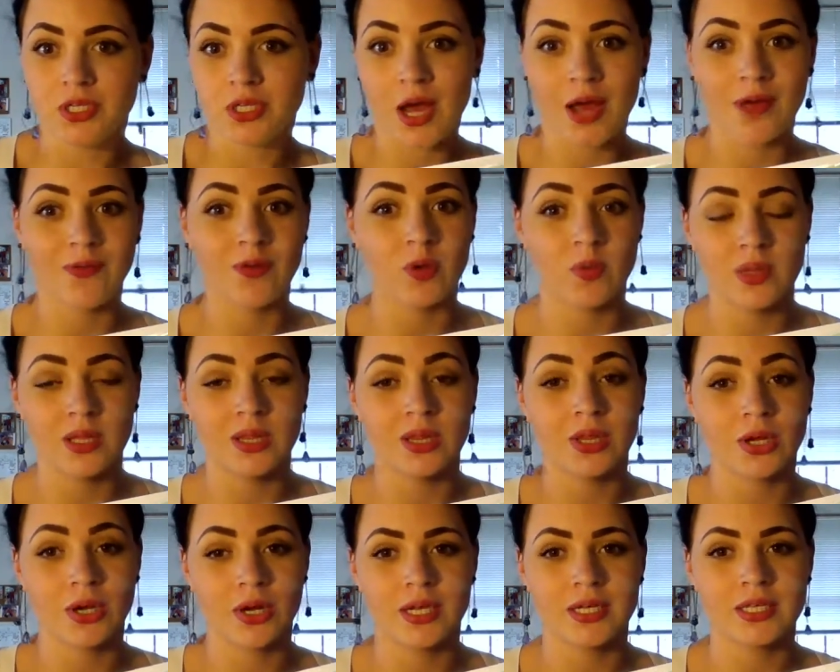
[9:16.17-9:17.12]
So I will be
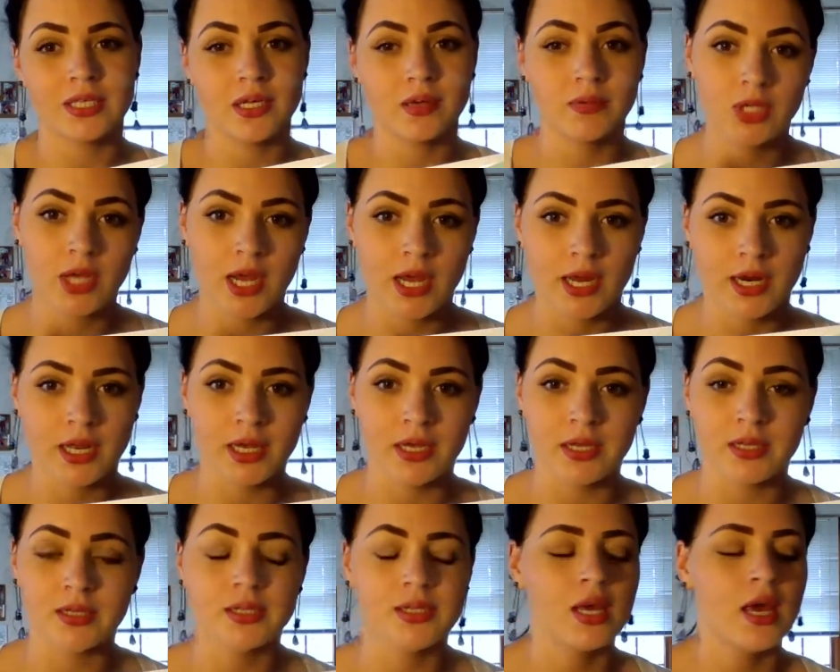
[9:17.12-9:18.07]
learning some
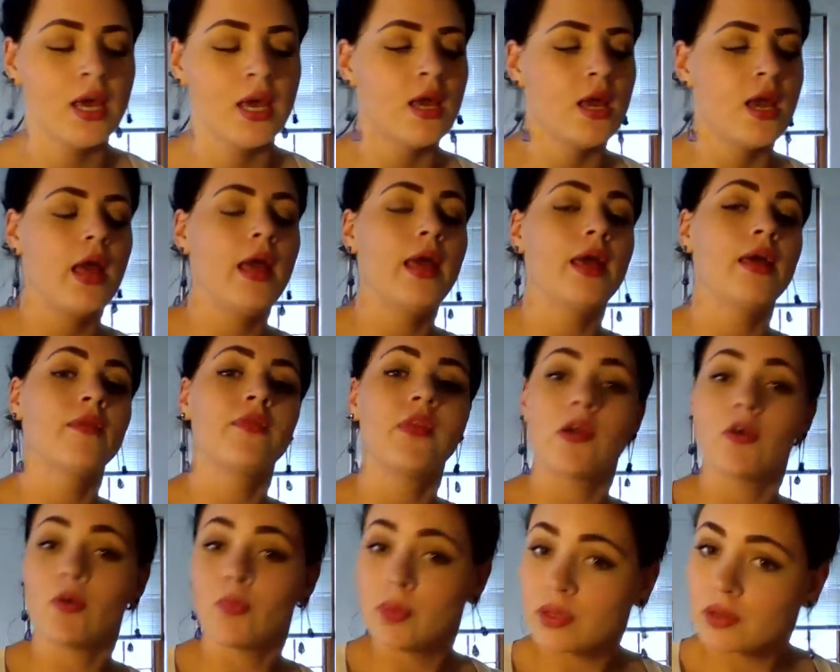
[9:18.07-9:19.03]
Chinese and
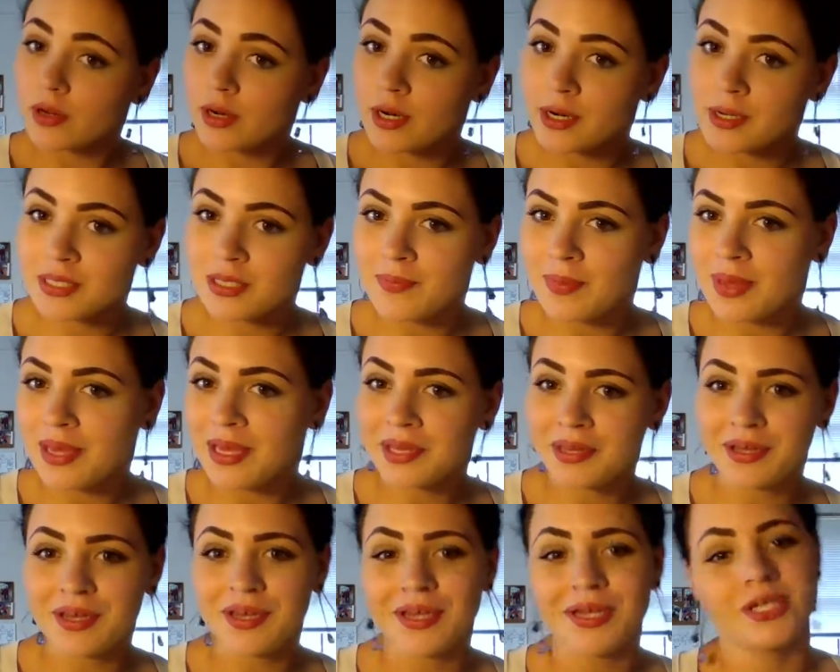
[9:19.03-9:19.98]
they will be learning some
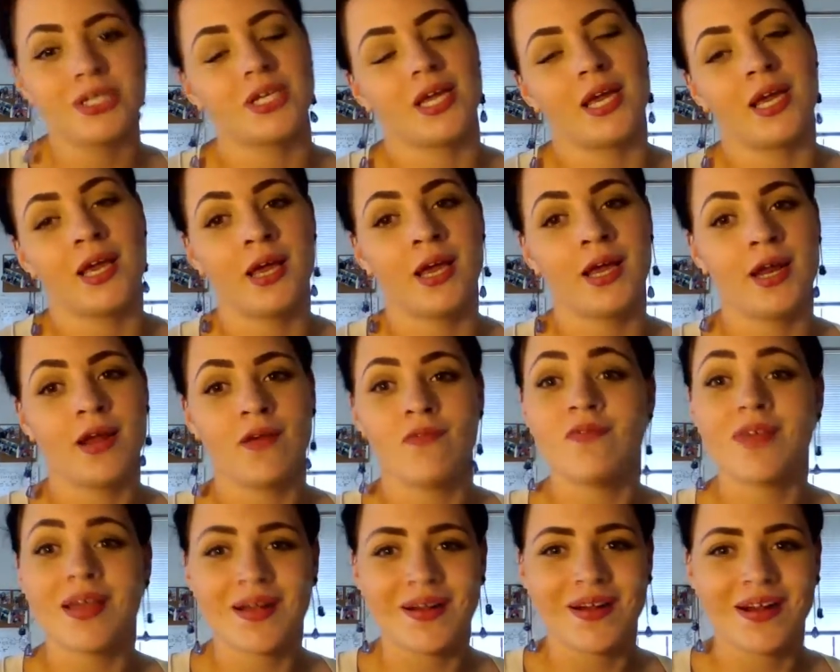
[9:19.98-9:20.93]
English, and I'm
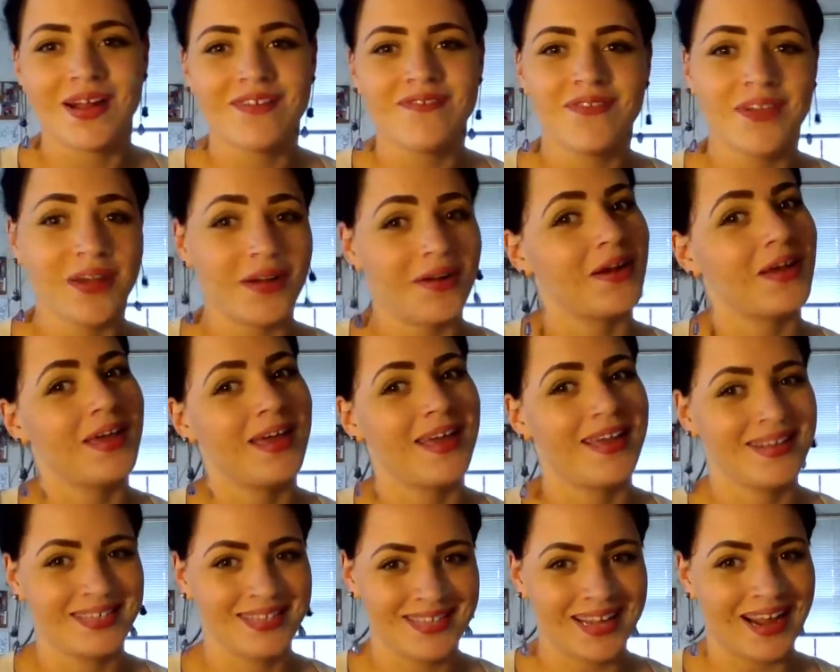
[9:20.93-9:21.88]
very
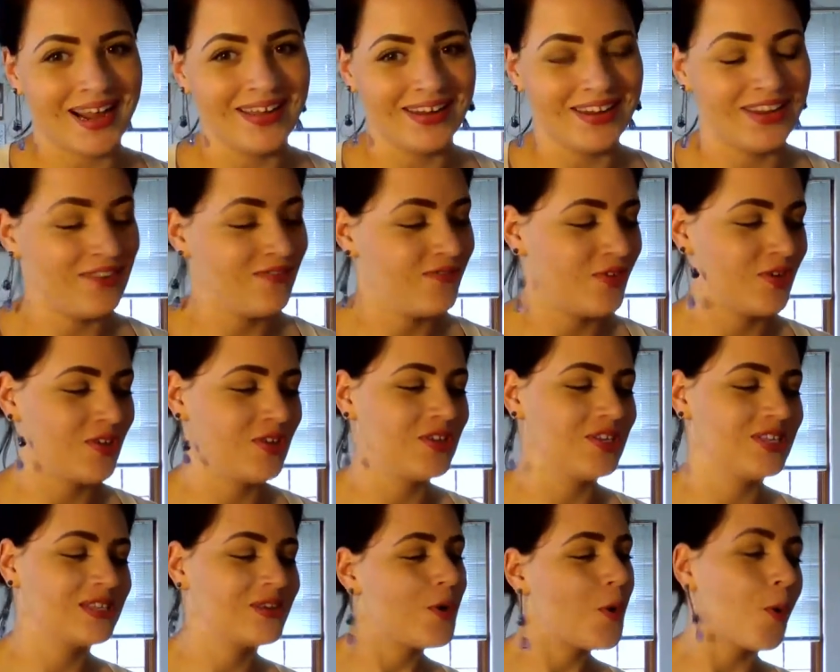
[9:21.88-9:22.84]
excited for
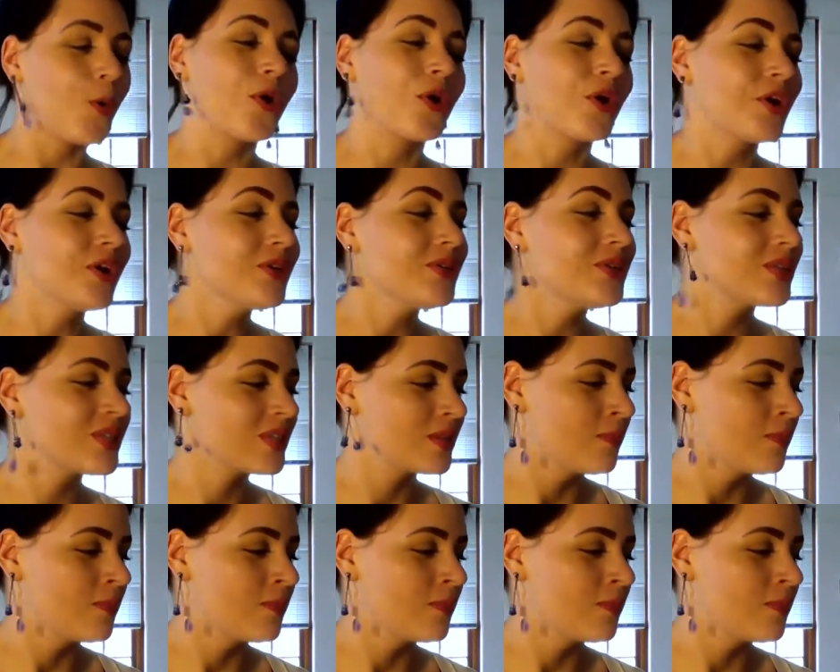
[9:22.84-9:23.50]
this course.